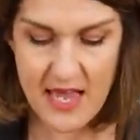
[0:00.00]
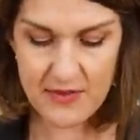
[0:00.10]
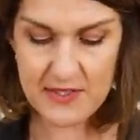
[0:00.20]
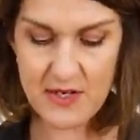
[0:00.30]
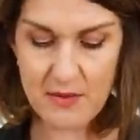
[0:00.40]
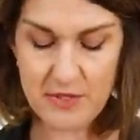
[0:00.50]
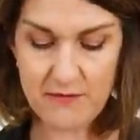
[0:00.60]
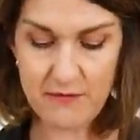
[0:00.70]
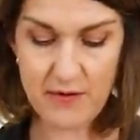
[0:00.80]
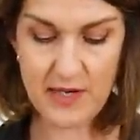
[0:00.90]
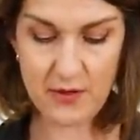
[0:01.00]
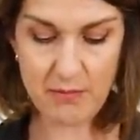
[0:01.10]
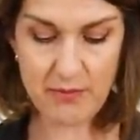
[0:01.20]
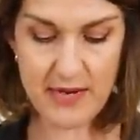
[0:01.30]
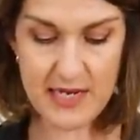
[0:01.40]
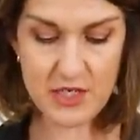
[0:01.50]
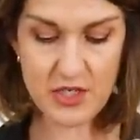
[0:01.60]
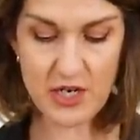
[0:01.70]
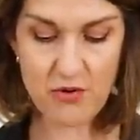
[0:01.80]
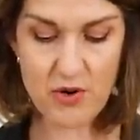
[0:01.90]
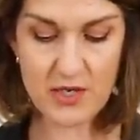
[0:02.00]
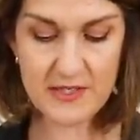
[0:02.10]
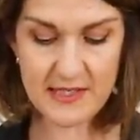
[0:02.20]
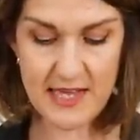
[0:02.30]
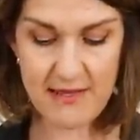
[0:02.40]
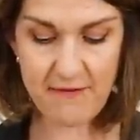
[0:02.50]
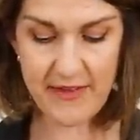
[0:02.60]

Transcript: There's an option for a little bridge across the